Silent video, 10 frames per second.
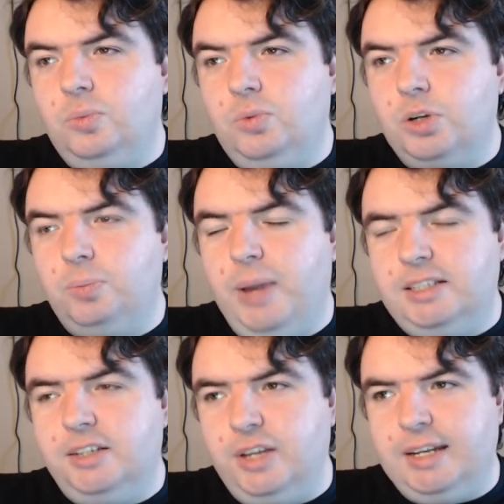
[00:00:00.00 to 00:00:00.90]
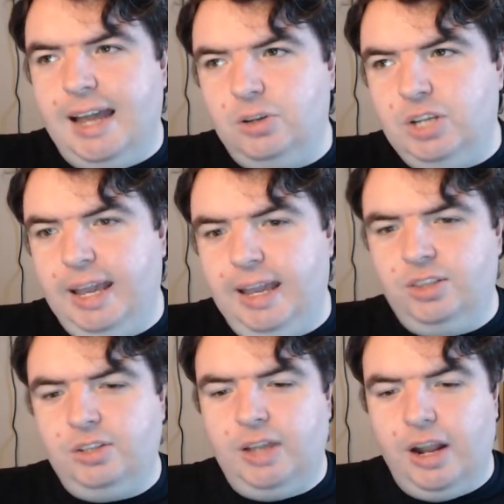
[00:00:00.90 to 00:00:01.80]
you're basically now taking
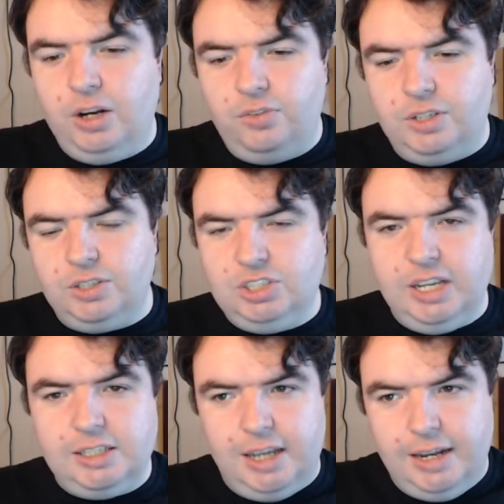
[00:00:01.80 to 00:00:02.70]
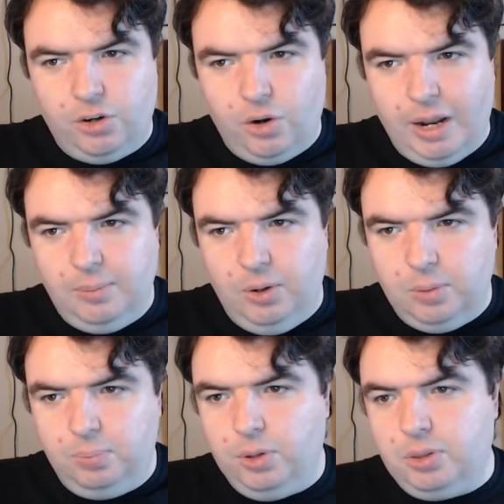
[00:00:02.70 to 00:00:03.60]
the narrative conceits and you're able
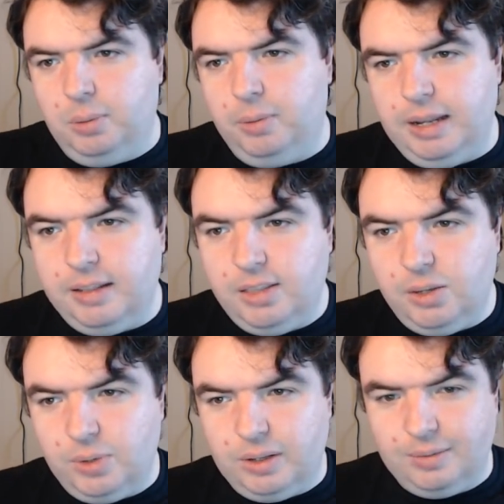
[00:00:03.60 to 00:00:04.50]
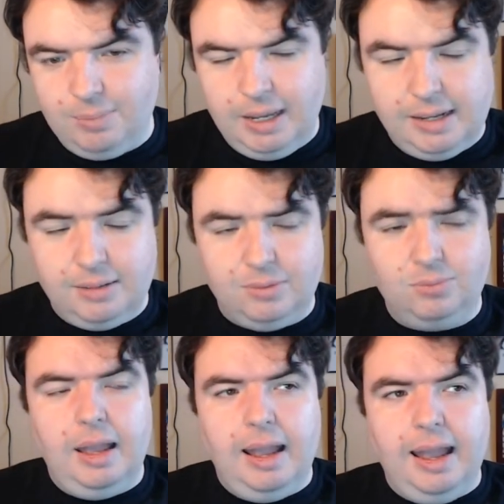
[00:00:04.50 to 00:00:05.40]
to put them in